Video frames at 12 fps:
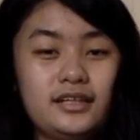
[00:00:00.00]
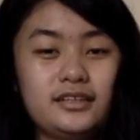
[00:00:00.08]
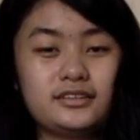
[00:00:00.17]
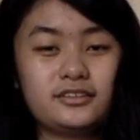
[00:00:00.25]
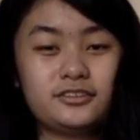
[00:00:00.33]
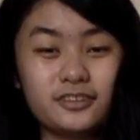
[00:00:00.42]

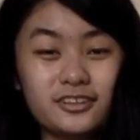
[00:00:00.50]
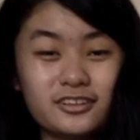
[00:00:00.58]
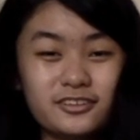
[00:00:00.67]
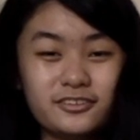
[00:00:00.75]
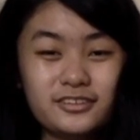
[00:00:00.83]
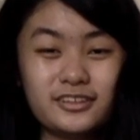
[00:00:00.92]
So to
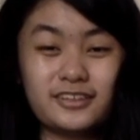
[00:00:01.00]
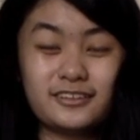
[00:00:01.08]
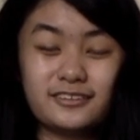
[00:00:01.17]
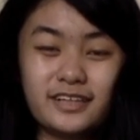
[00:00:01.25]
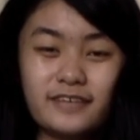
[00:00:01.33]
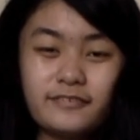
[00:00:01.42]
conclude, the
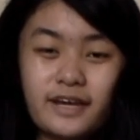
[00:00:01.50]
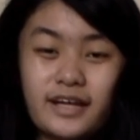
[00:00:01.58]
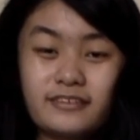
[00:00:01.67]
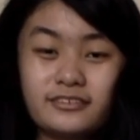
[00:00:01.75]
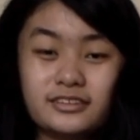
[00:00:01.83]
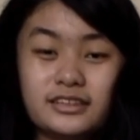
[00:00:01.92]
degree of
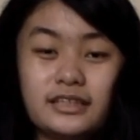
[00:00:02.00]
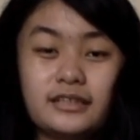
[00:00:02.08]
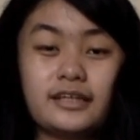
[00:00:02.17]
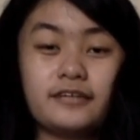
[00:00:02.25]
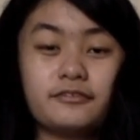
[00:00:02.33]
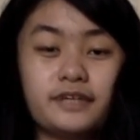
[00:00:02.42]
accuracy
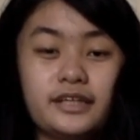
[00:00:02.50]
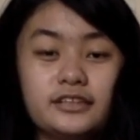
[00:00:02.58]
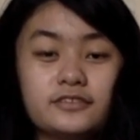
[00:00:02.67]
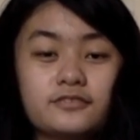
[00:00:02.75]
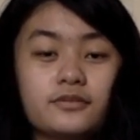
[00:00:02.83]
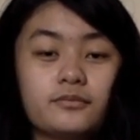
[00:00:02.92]
can
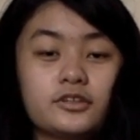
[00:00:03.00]
range from